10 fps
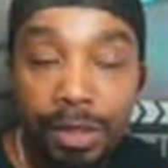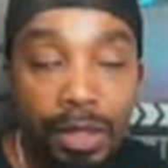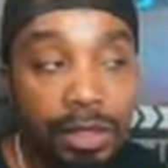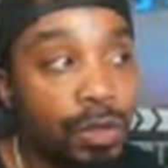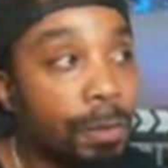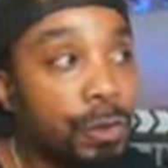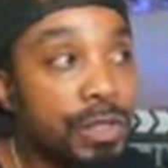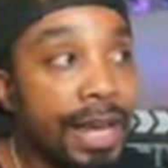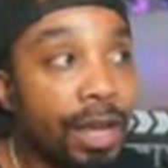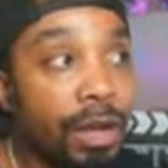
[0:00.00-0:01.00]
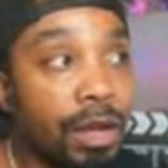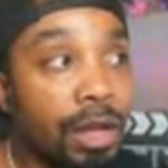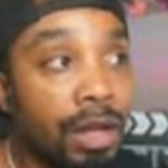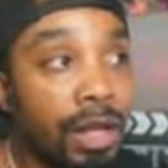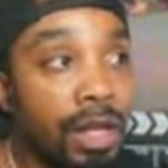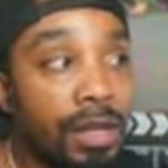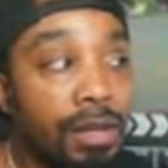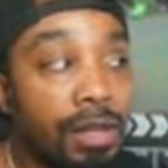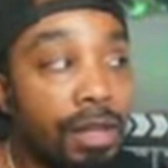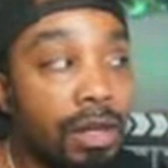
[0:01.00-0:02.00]
It's almost like,
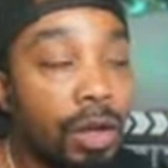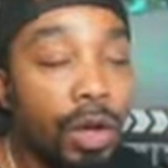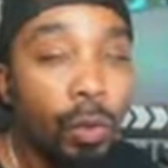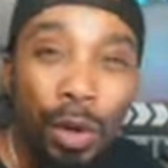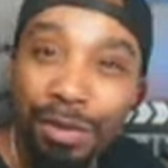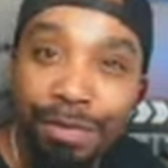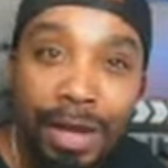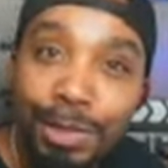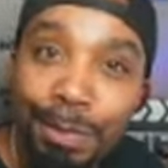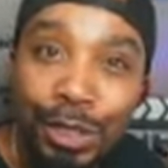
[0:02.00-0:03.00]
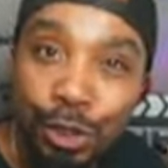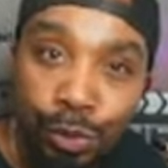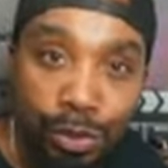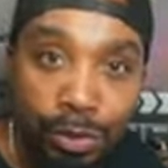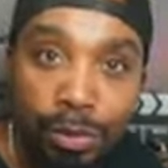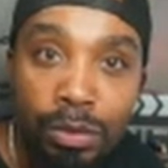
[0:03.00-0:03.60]
what if I'm special too?